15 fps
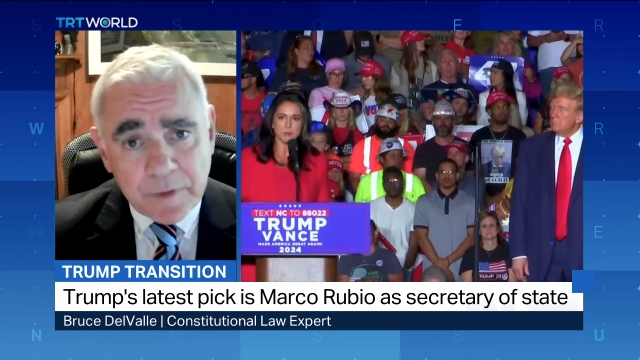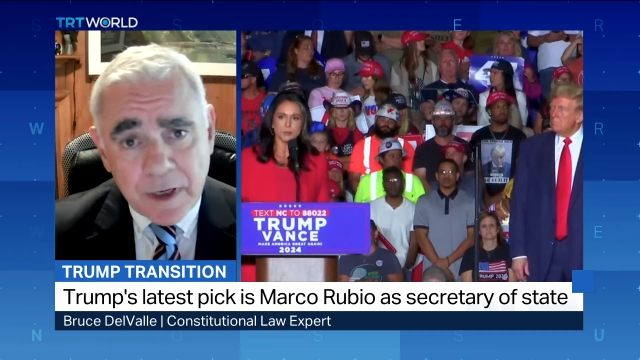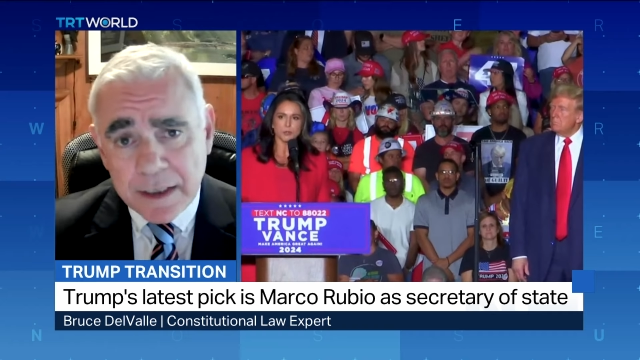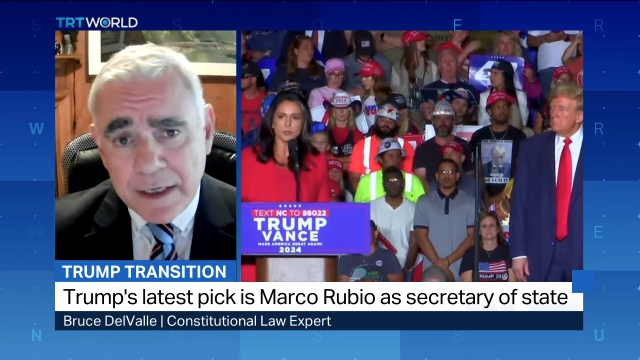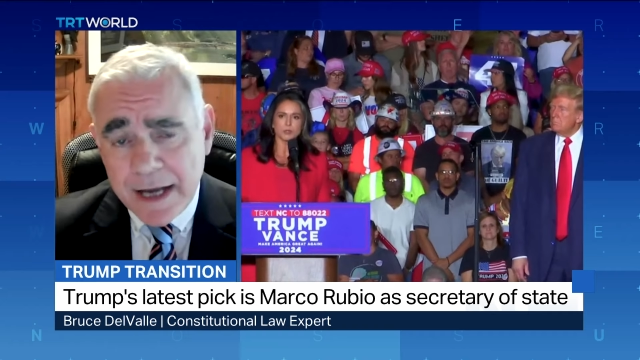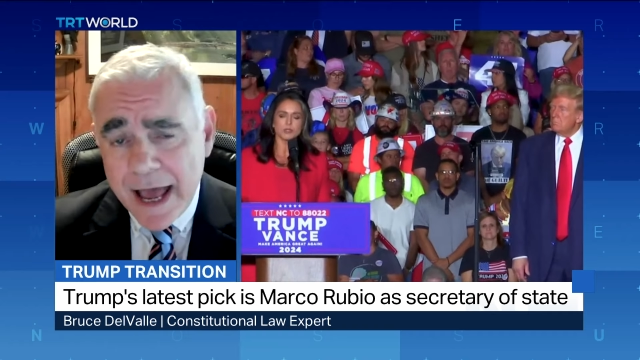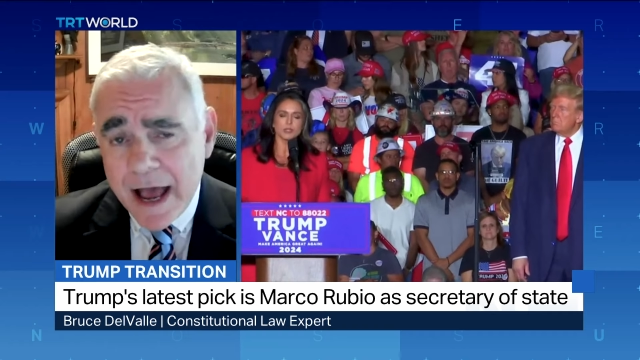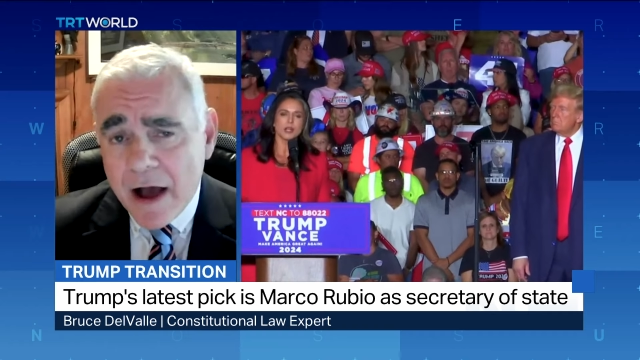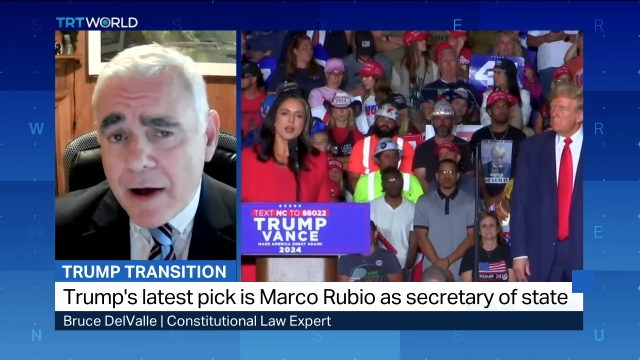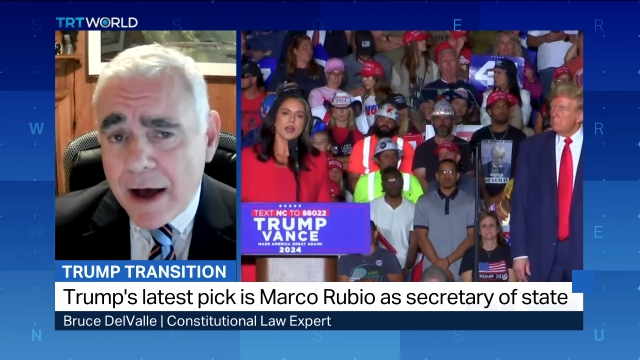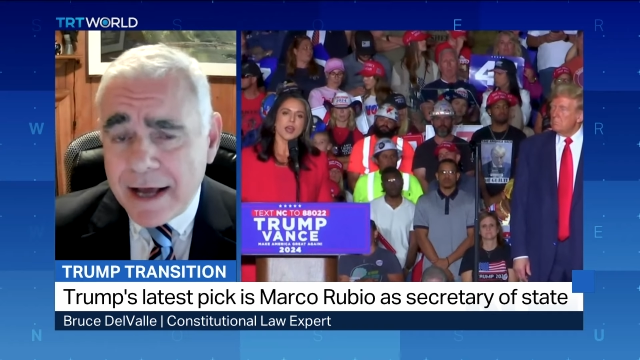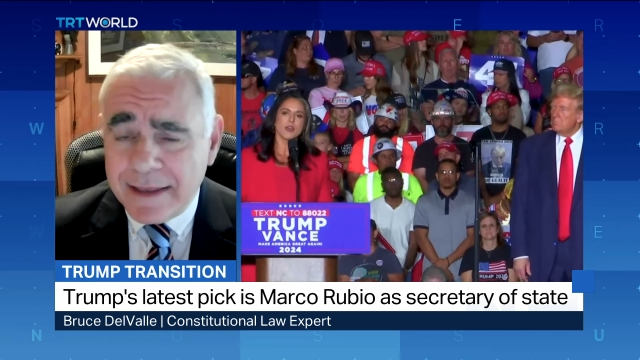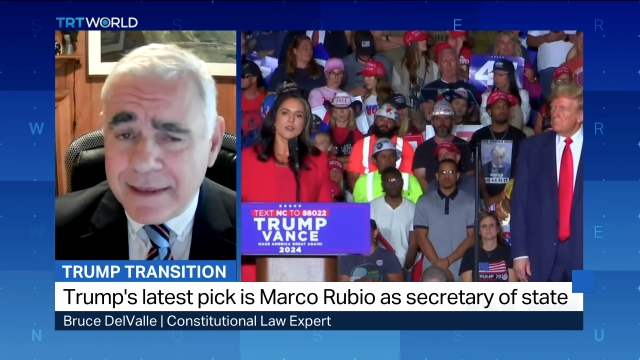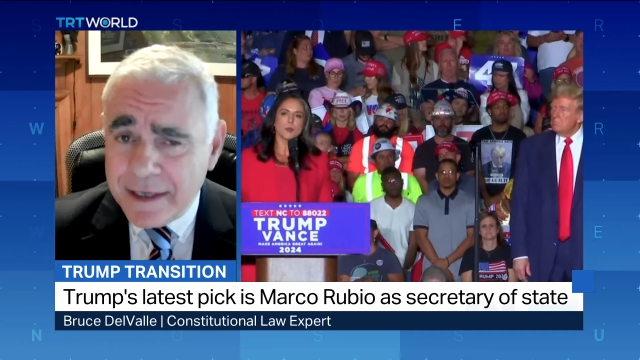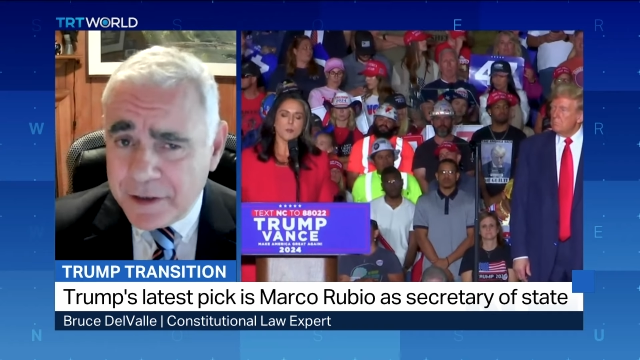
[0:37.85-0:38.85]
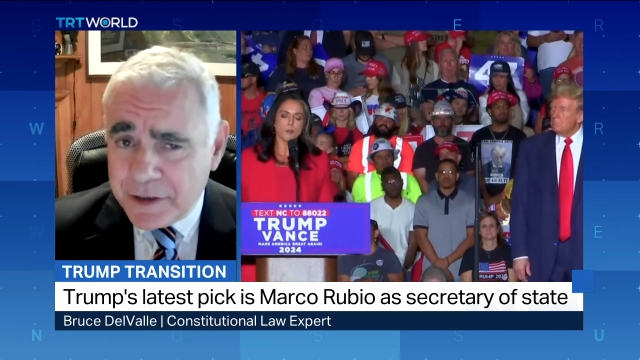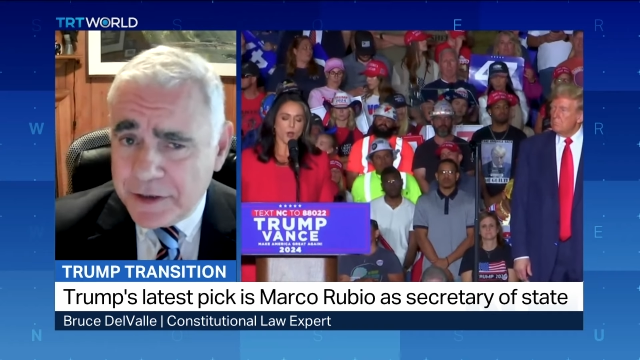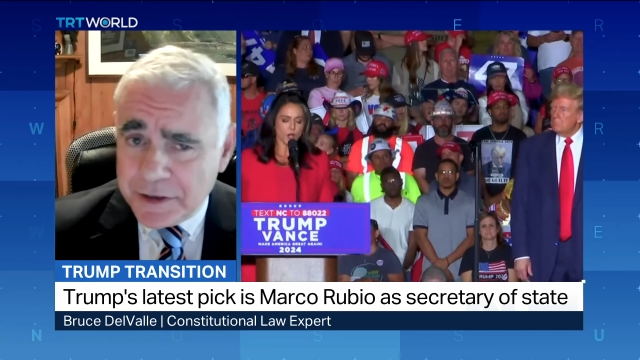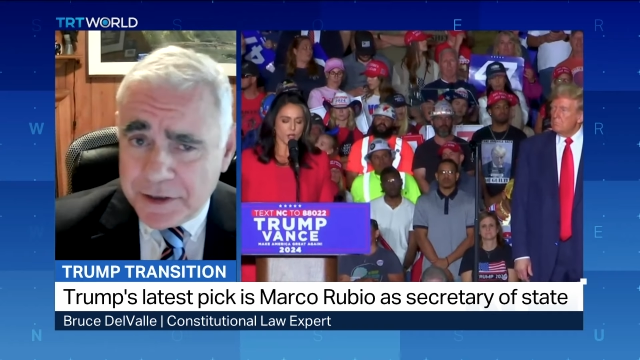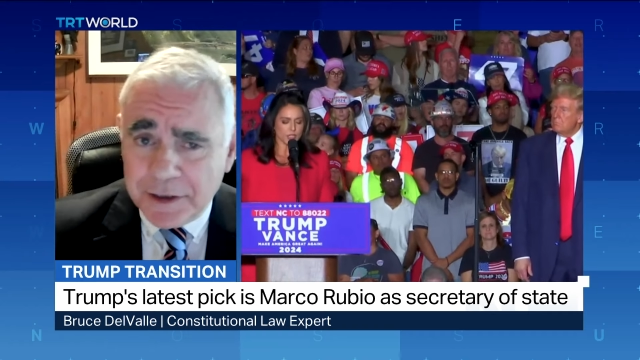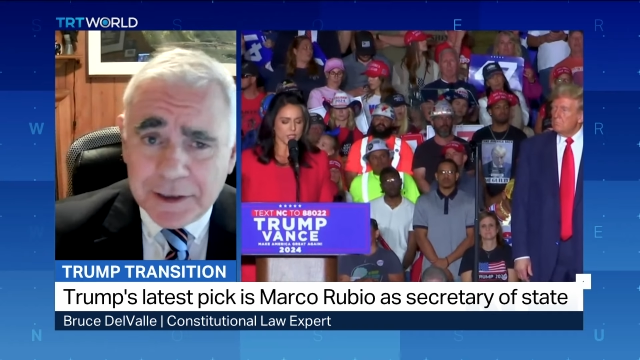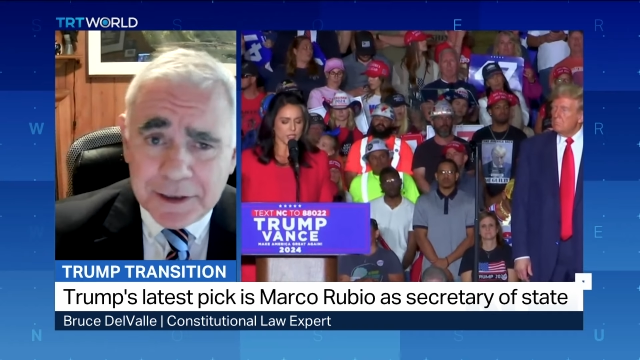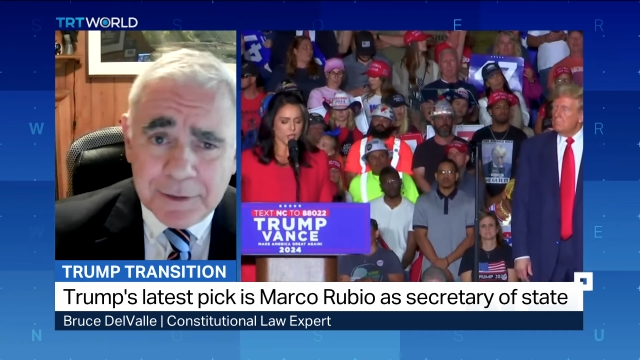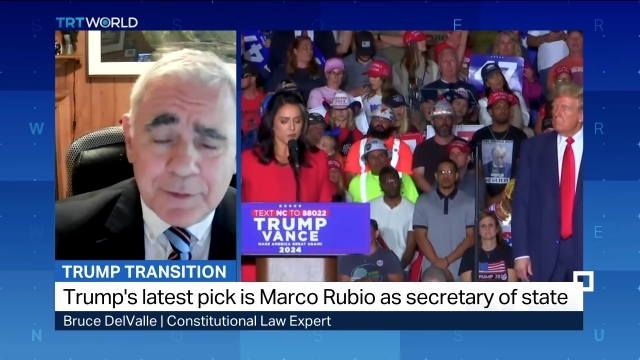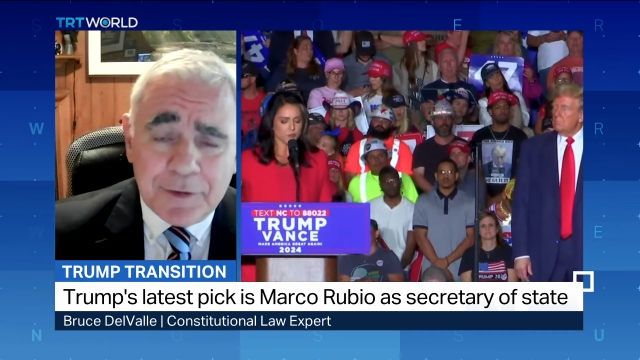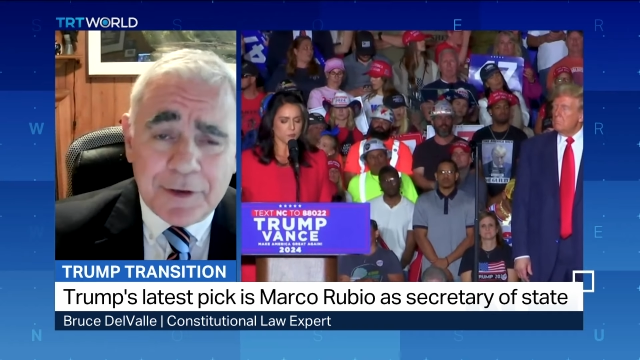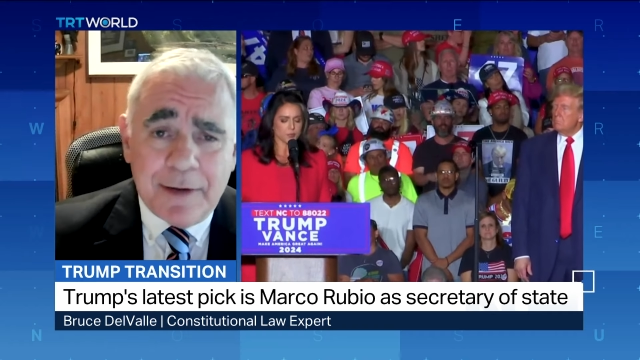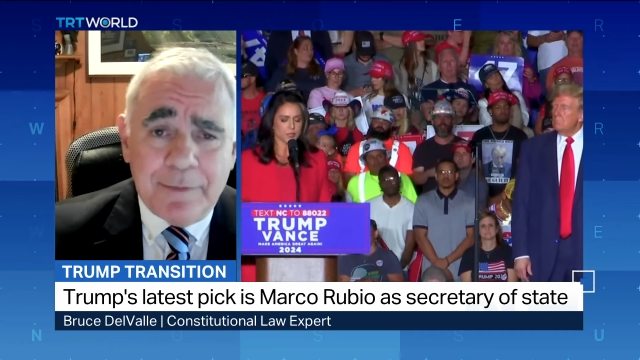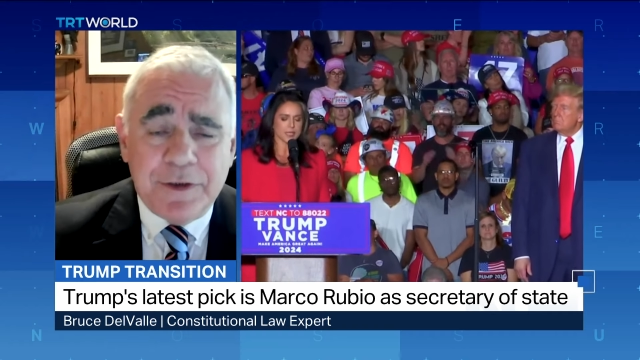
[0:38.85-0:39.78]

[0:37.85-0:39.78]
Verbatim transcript: Now, I think she's still a Democrat,